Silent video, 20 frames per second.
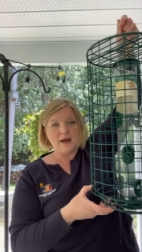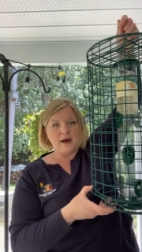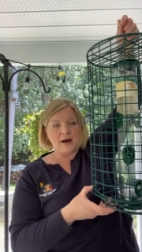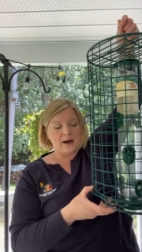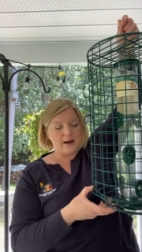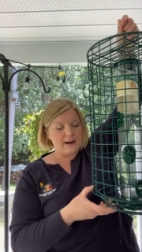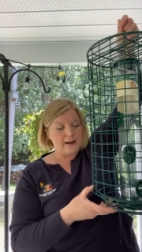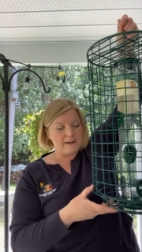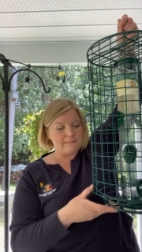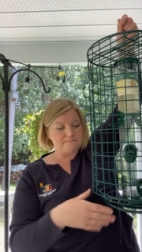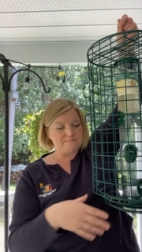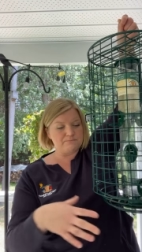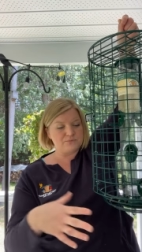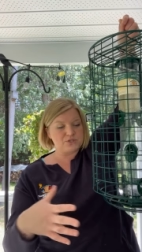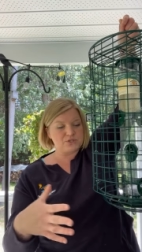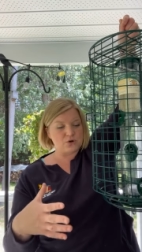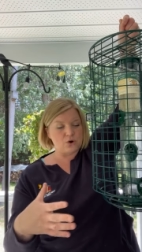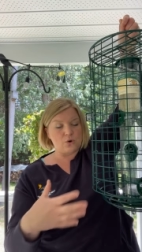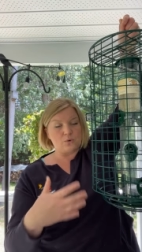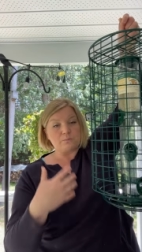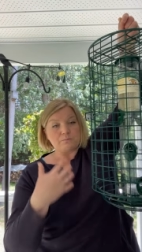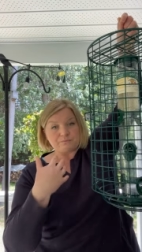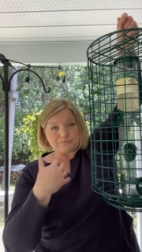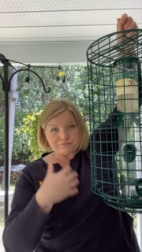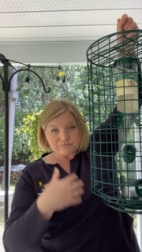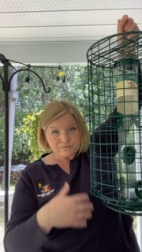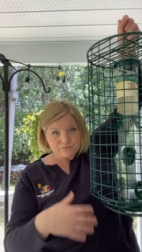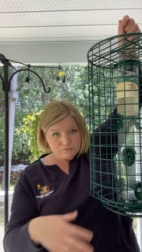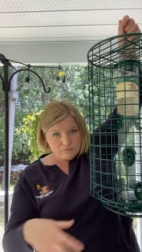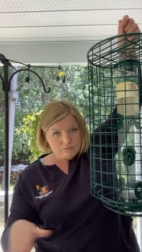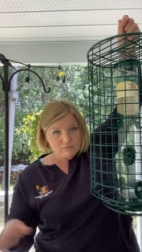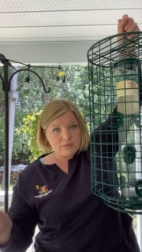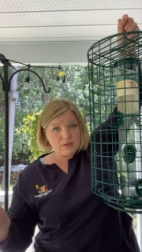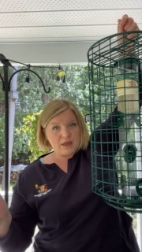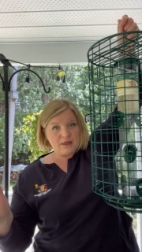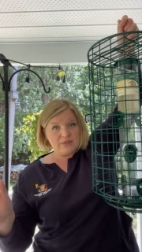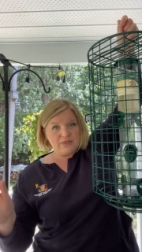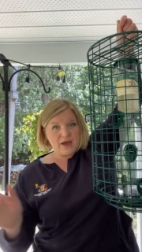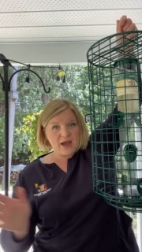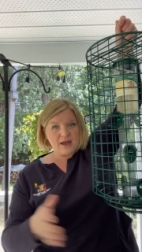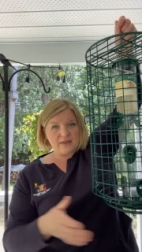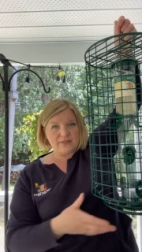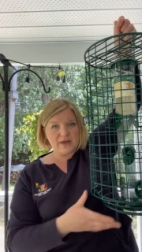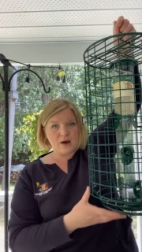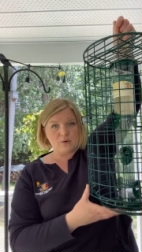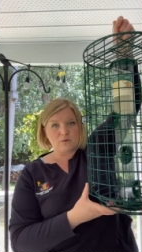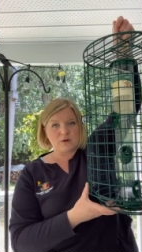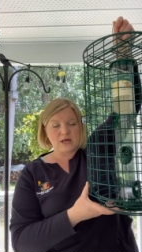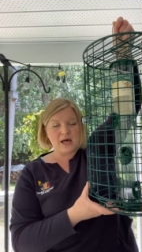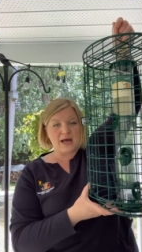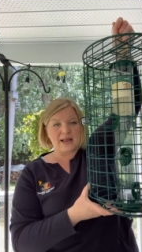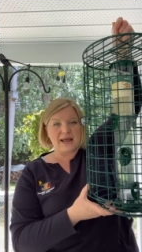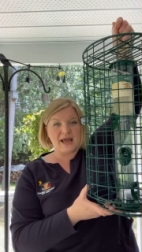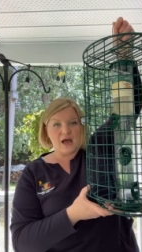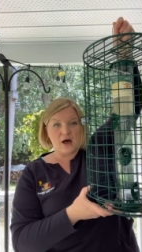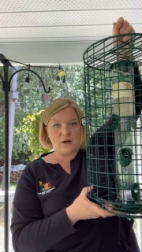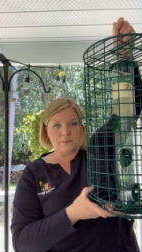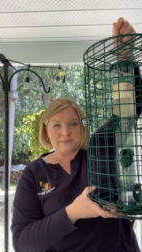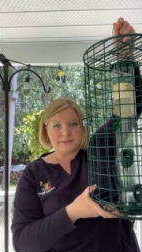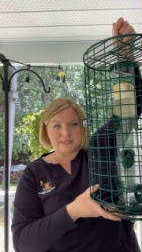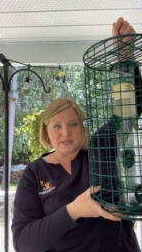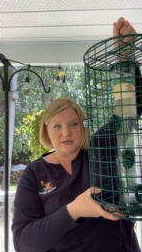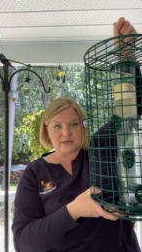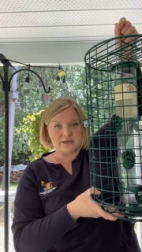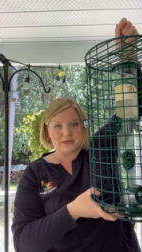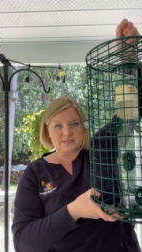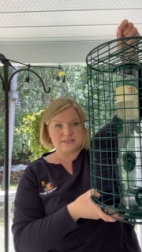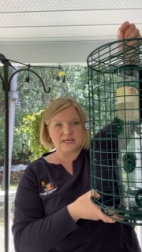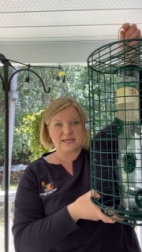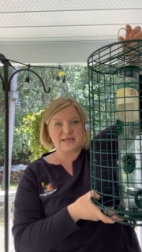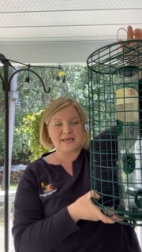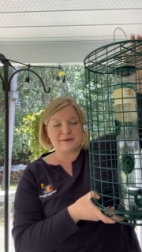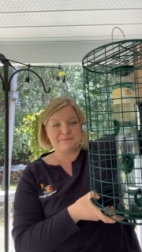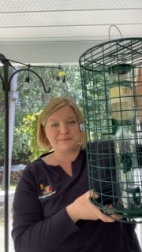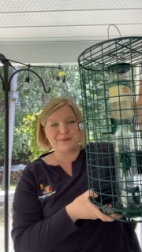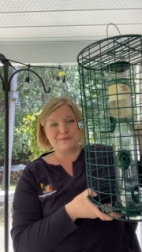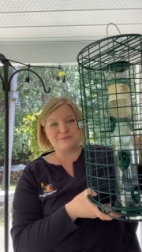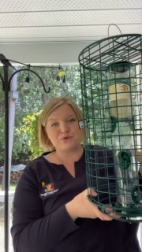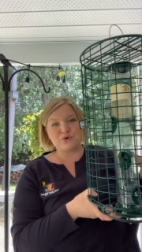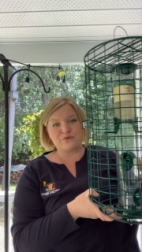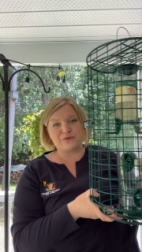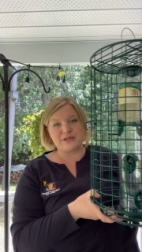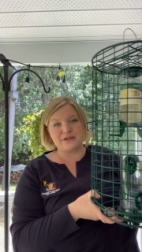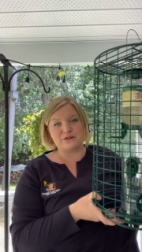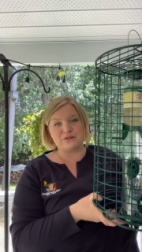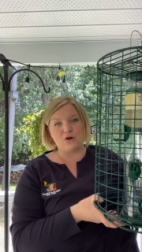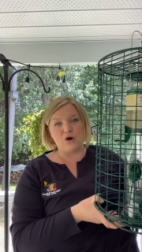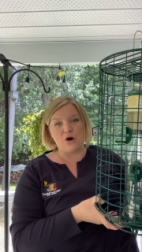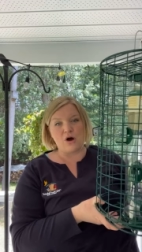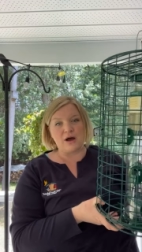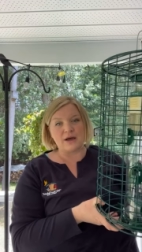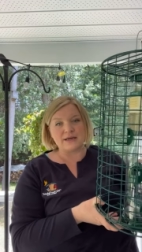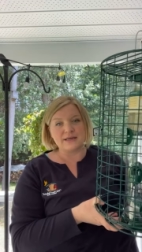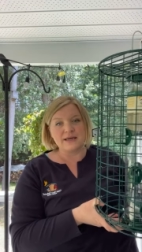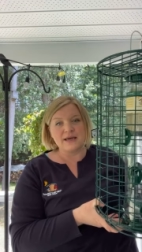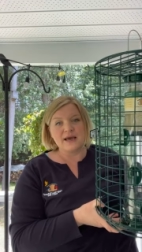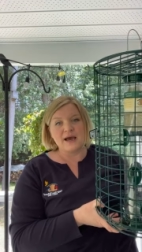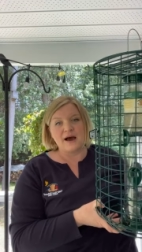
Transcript: So that will kind of help to keep them moving along.